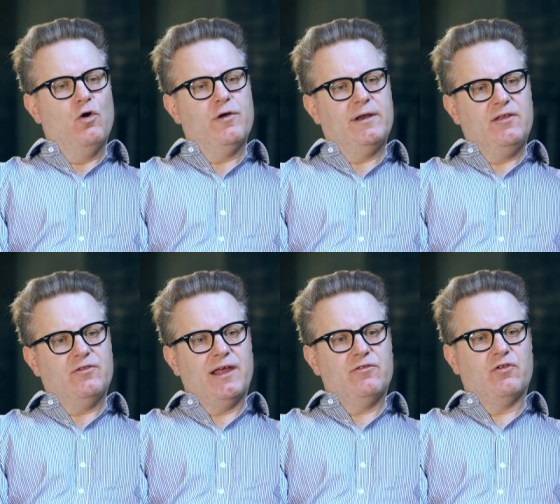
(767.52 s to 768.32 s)
Or at
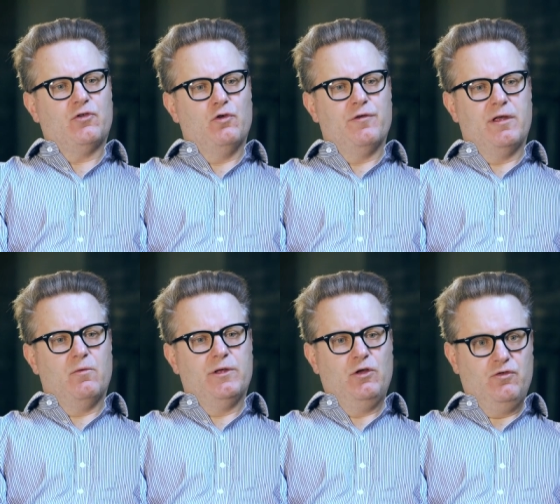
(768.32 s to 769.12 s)
least that's the story
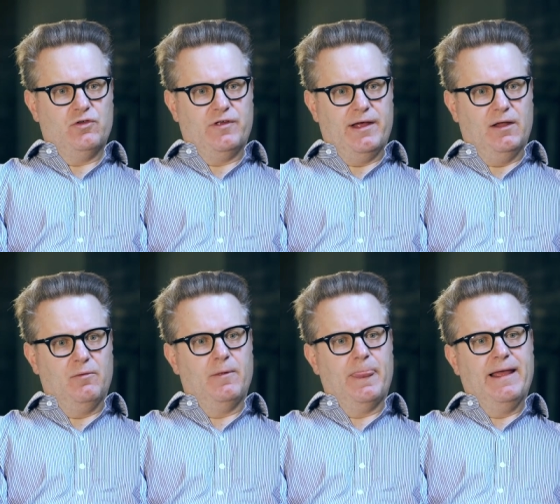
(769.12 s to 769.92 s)
we used to tell.
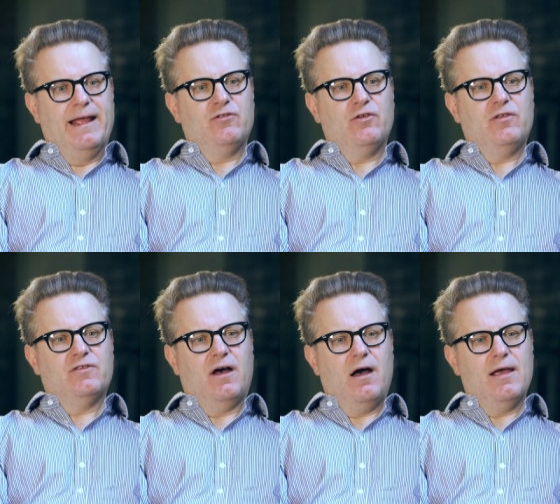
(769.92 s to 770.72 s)
It's not
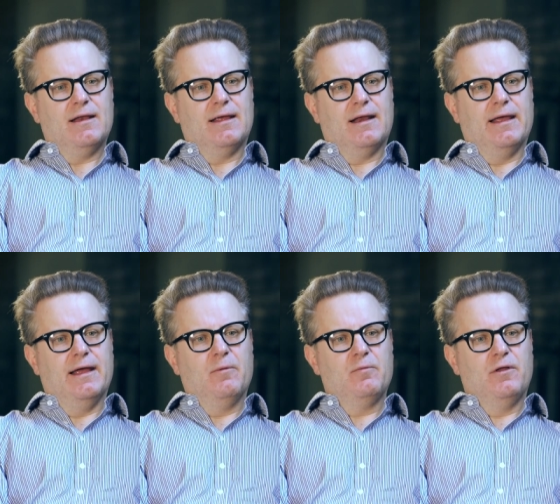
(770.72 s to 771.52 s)
entirely
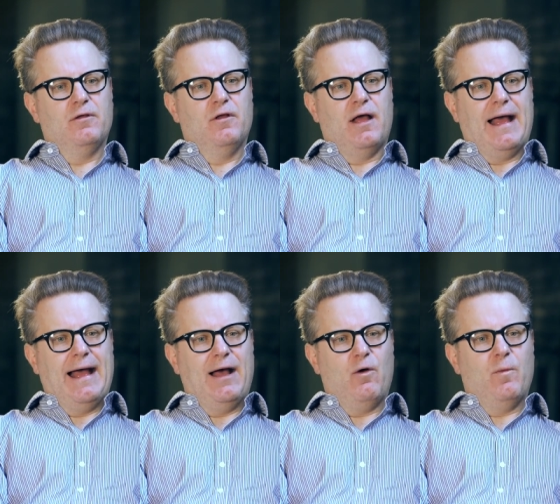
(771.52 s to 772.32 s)
clear
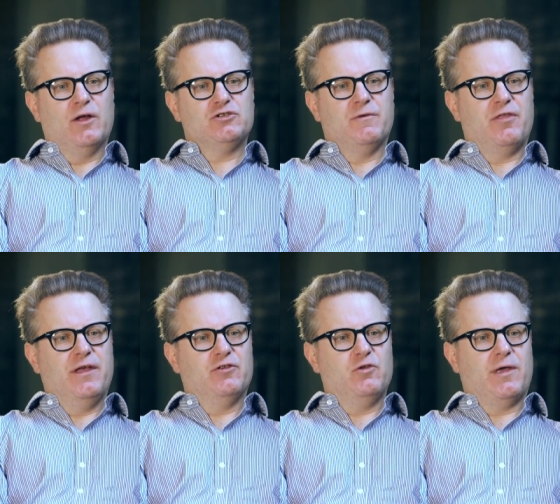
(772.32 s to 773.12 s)
how much of a
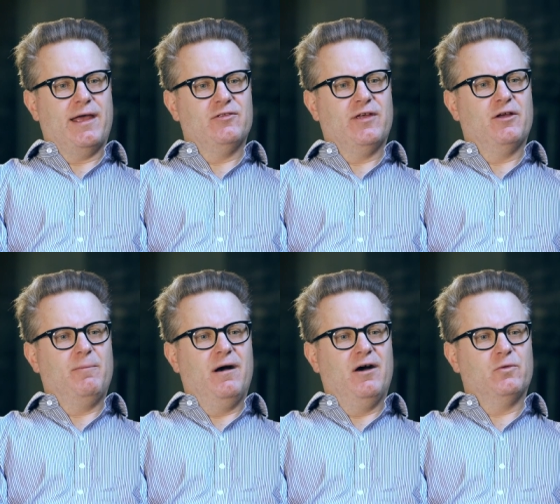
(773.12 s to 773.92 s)
theatre you can take
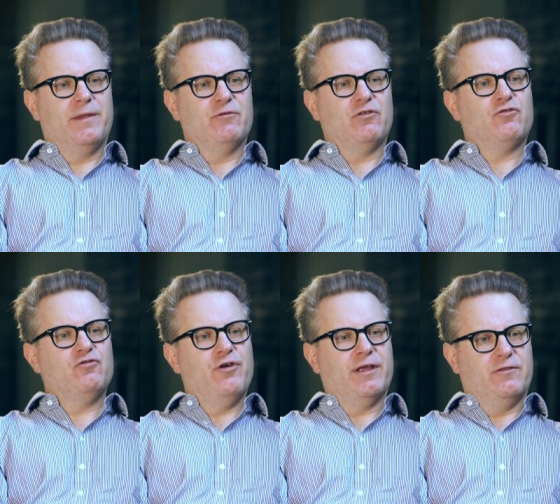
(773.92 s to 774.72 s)
apart without
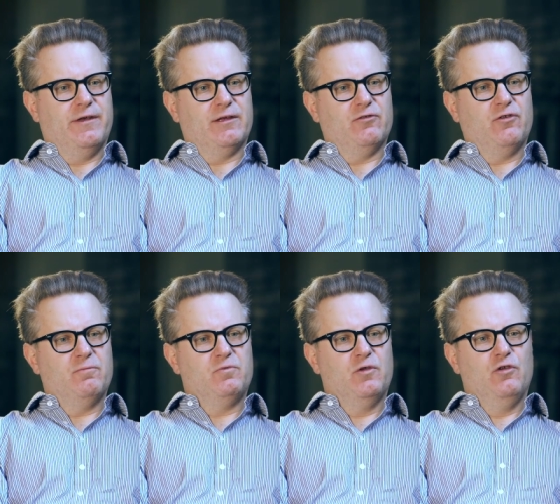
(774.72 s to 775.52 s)
destroying things.
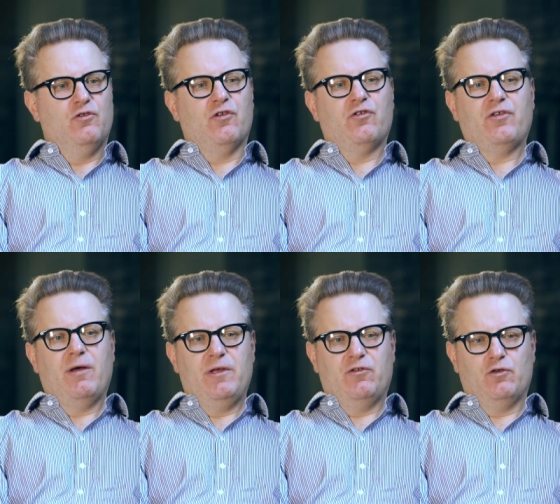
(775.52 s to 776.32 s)
So
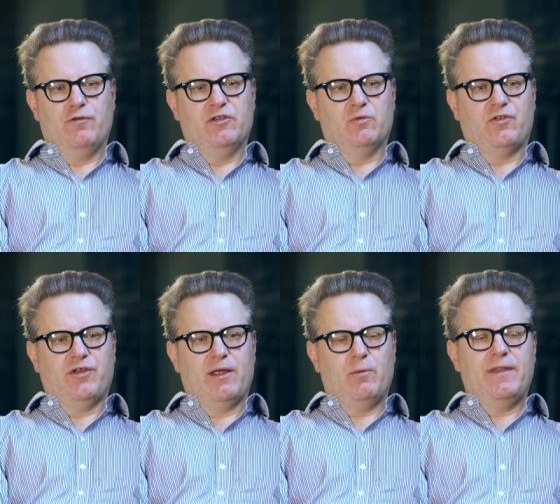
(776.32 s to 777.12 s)
some historians will
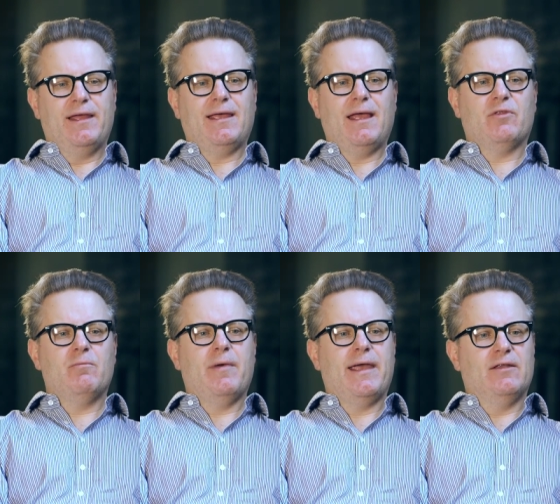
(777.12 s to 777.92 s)
say, well, they kept the
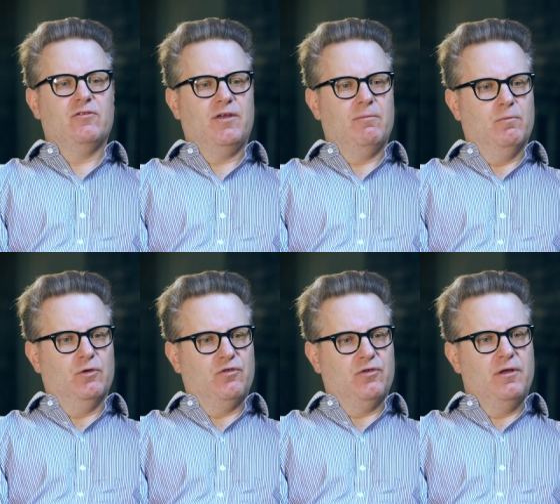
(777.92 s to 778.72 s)
main
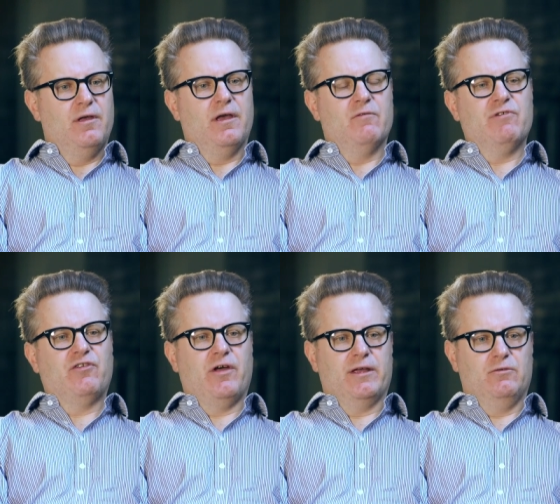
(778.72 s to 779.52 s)
timbers and
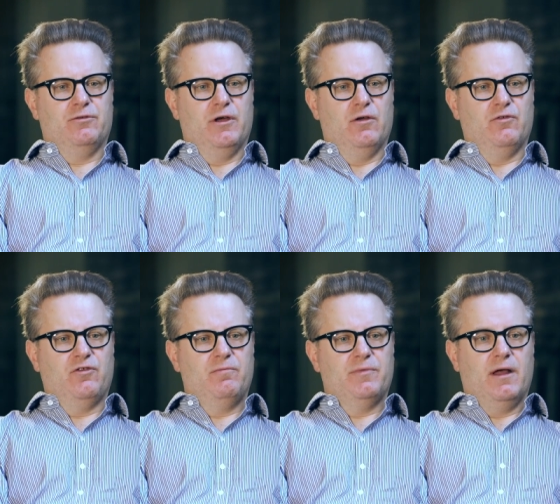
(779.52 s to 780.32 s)
recycled those.